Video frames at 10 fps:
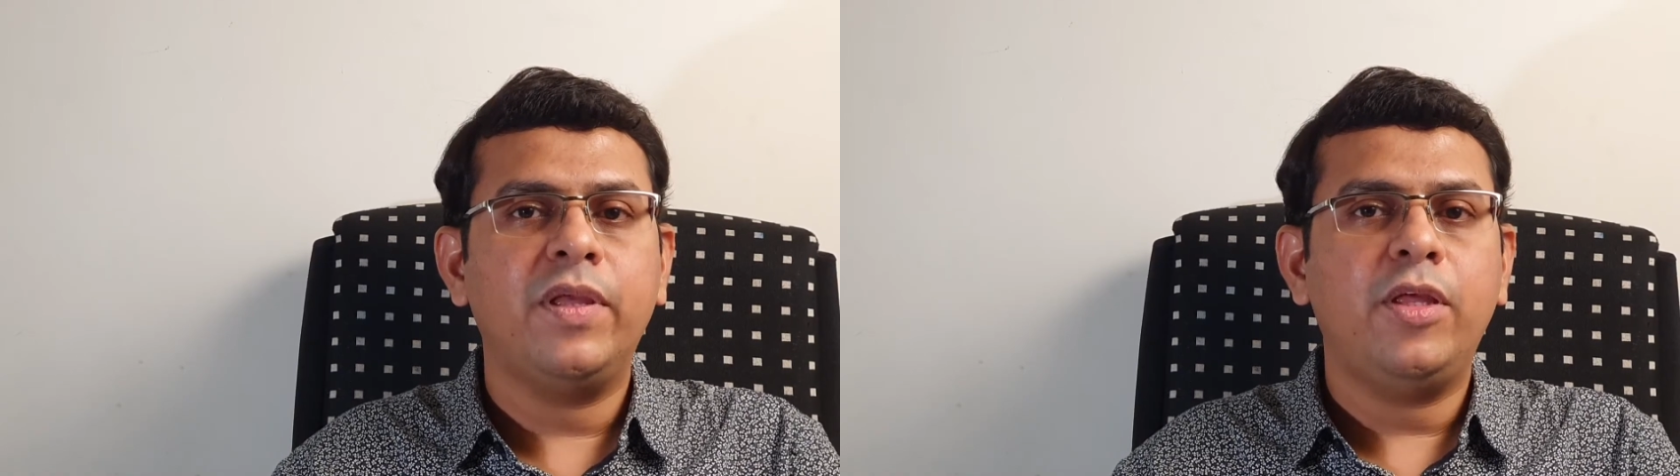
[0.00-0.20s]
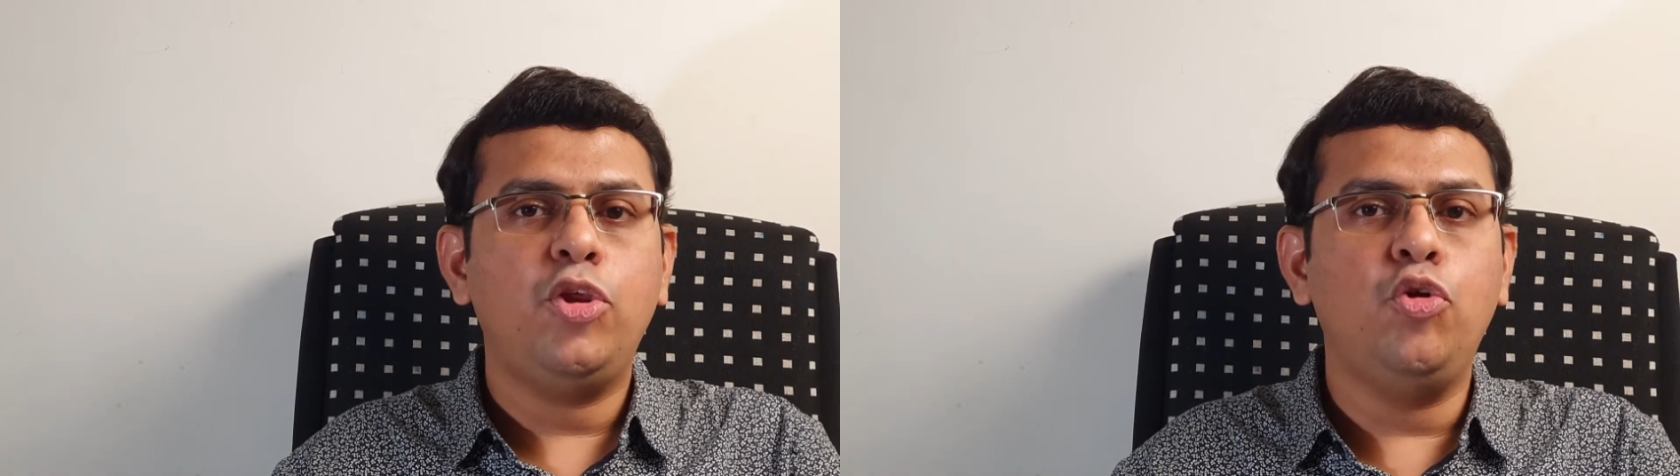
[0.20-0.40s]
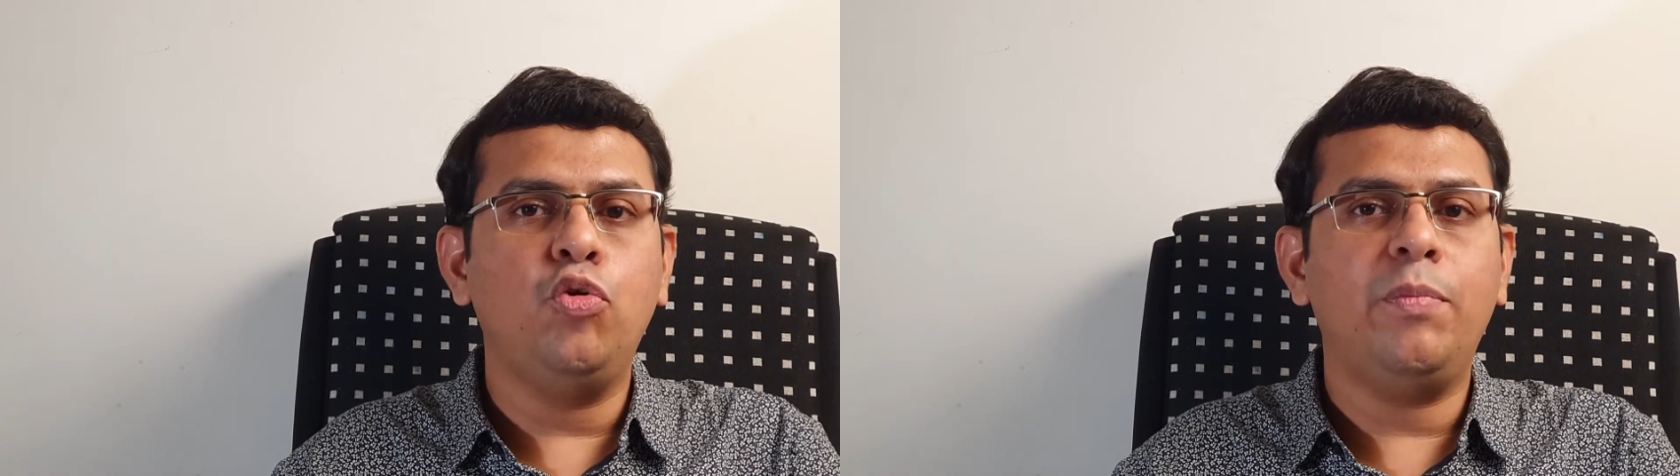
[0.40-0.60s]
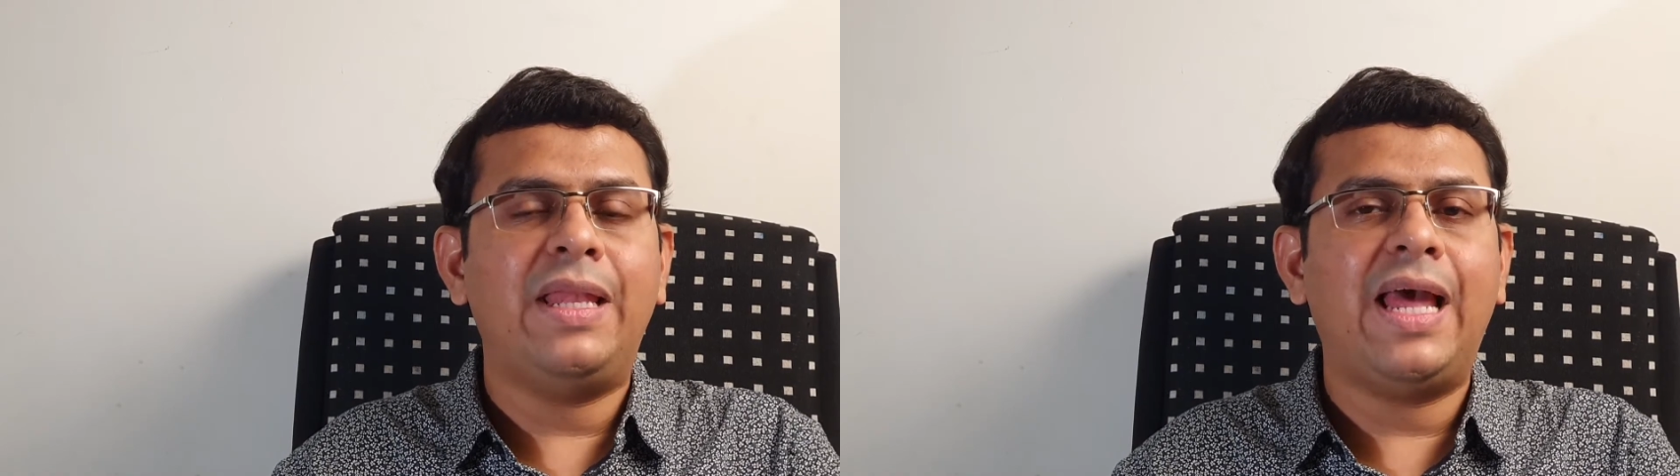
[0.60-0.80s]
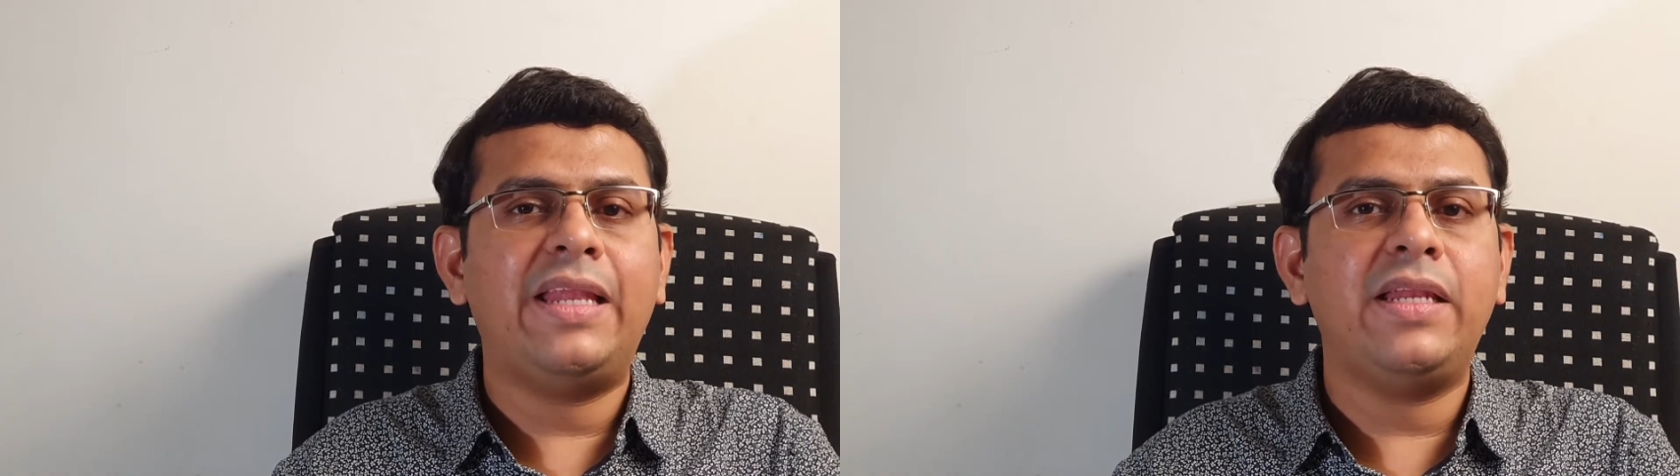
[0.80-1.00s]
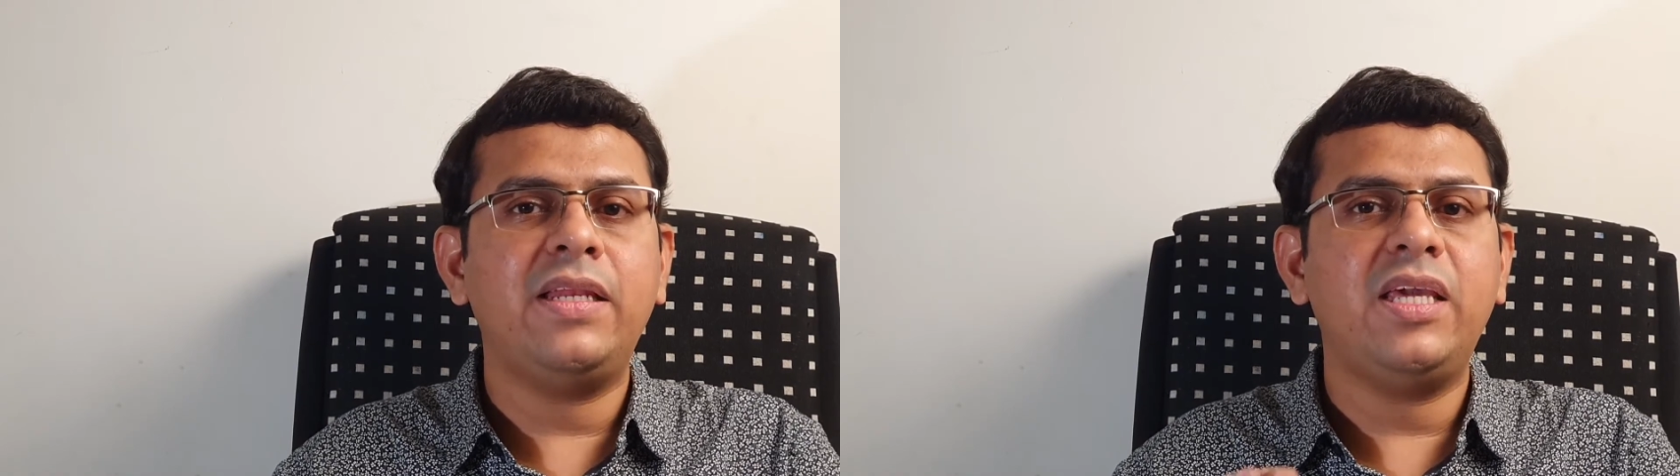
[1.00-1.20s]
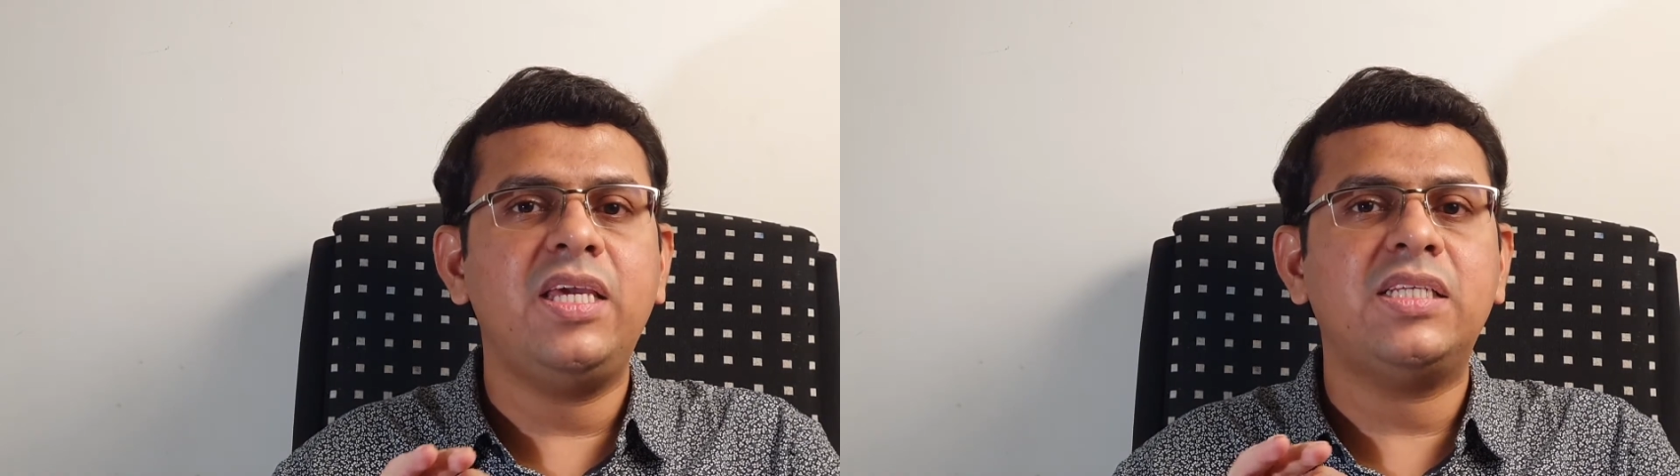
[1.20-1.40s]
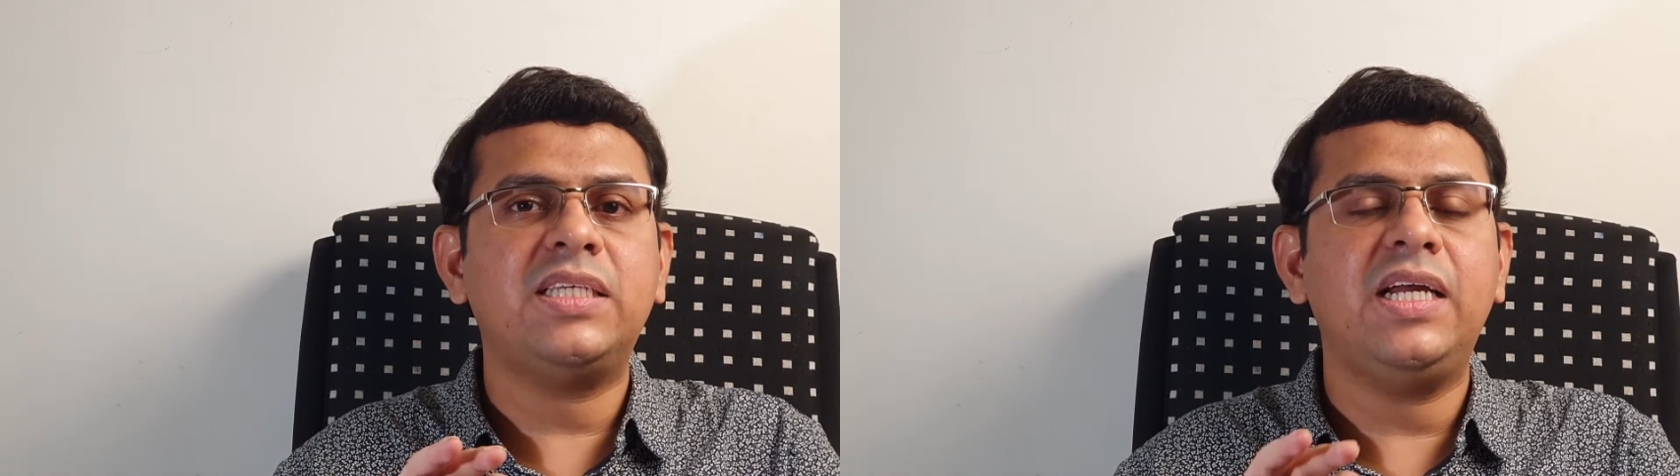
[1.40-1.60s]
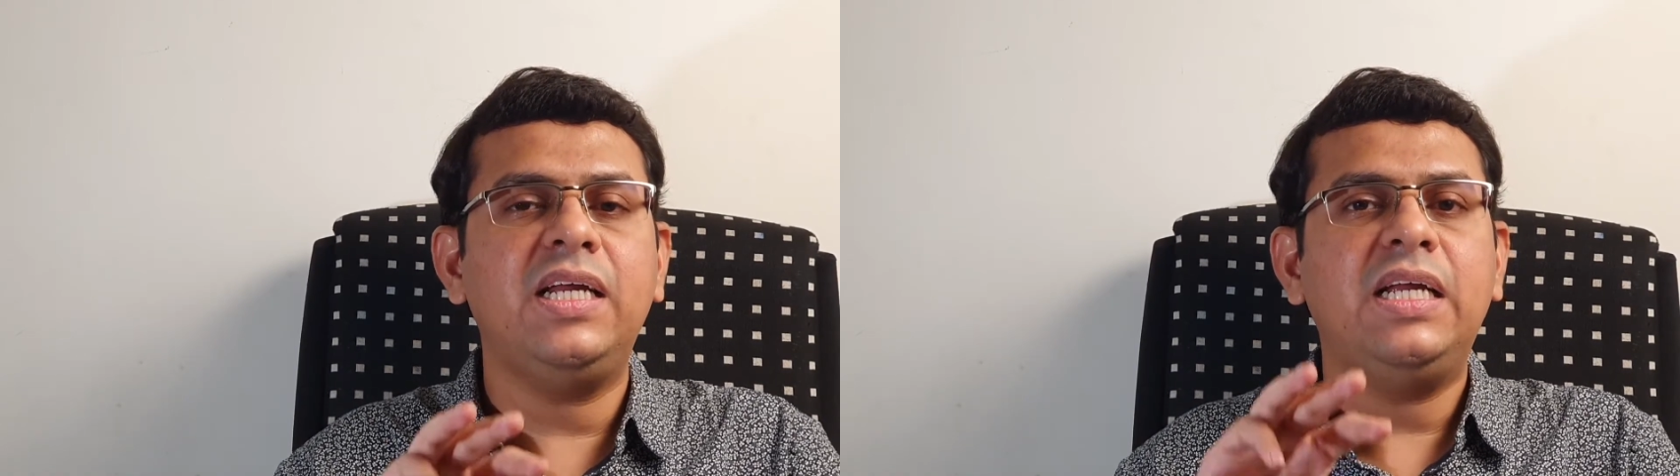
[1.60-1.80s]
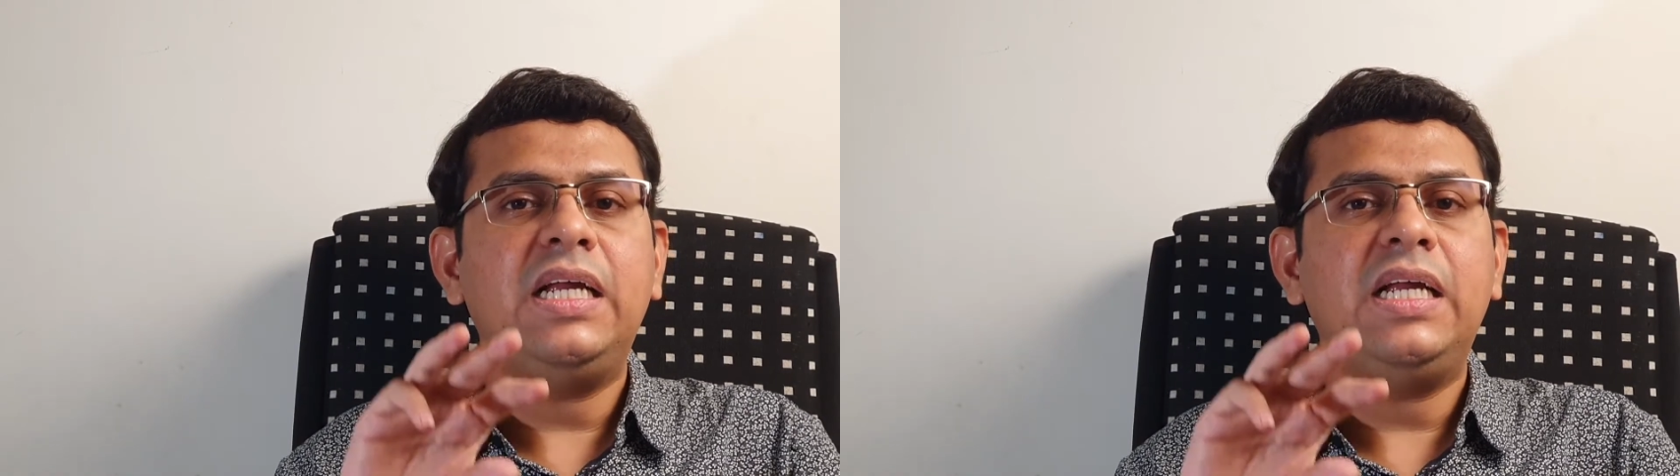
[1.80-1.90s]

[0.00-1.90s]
Eumelanin is a